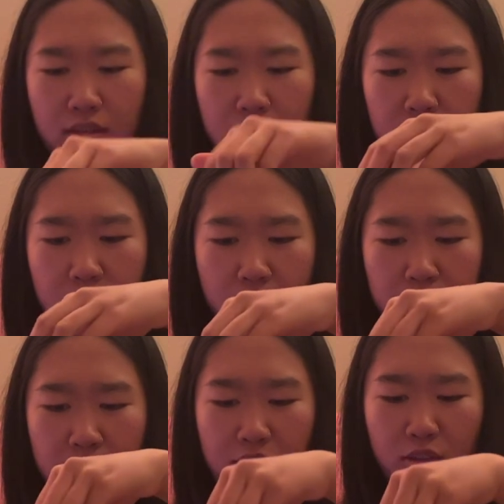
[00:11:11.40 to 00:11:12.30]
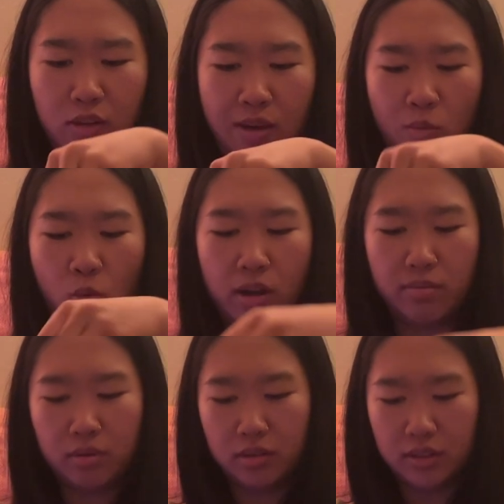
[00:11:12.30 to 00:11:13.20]
So it's indole at
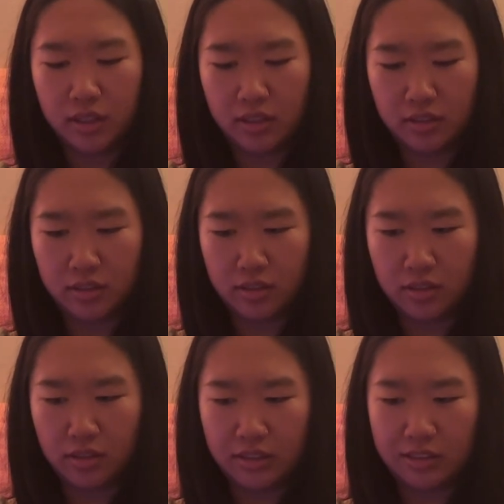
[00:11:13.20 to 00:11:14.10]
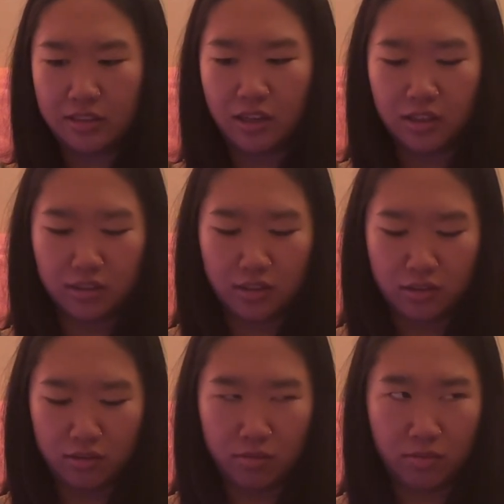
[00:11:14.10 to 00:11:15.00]
1%. Let's not
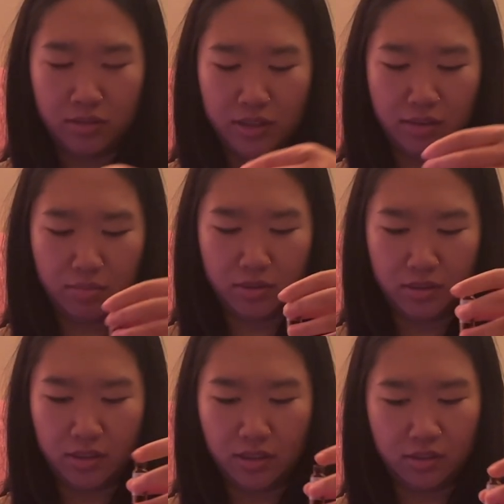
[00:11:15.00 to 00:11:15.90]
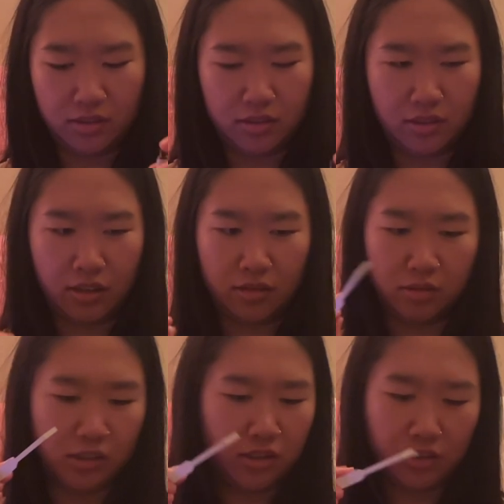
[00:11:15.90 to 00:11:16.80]
go 10%
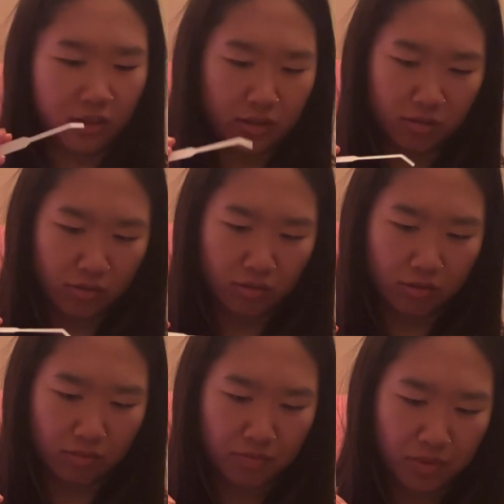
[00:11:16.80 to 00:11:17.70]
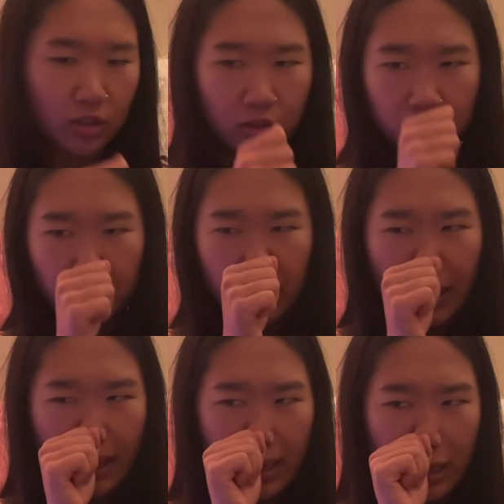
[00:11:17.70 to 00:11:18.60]
dilution on indole. So
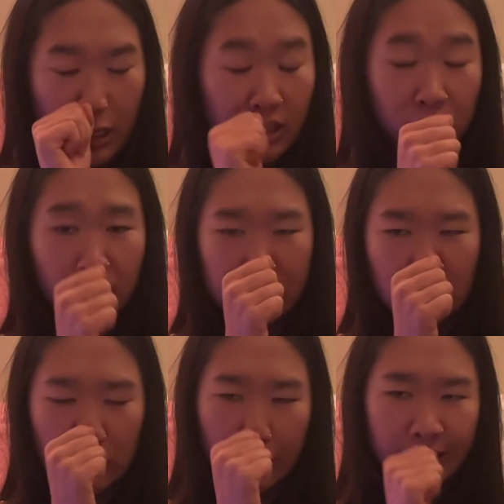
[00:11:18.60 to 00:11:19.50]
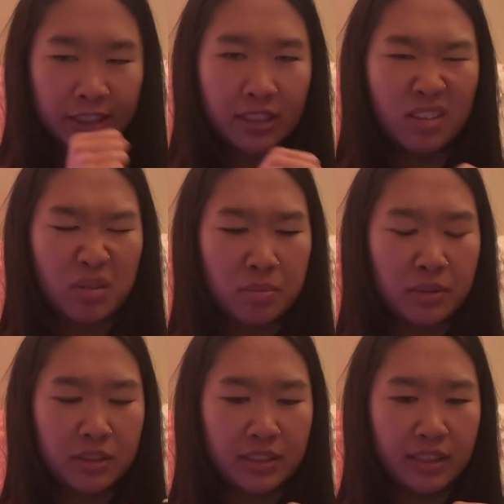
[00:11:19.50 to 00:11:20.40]
it is quite strong still at
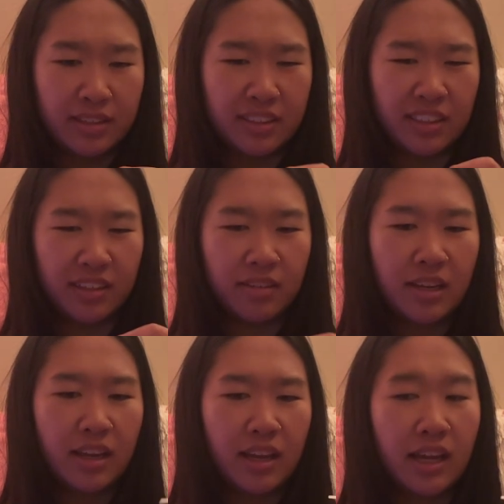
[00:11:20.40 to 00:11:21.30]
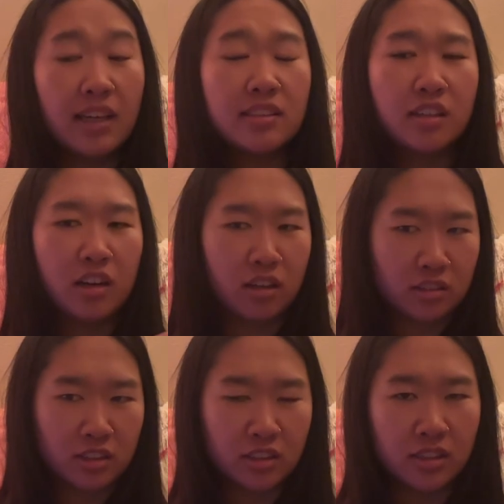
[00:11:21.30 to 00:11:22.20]
1%, and it has a
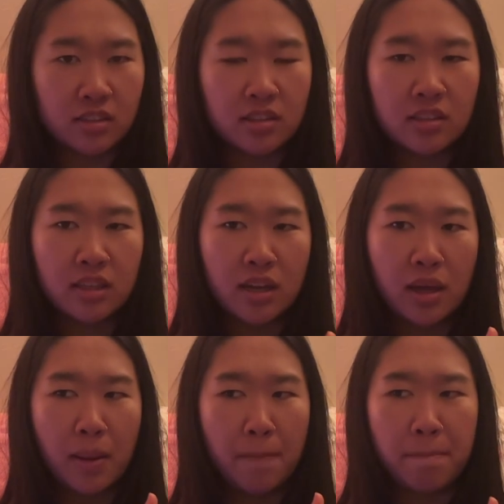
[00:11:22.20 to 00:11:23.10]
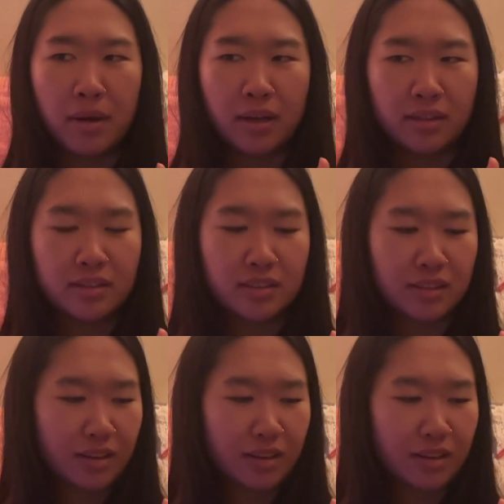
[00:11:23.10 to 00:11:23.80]
harshness, but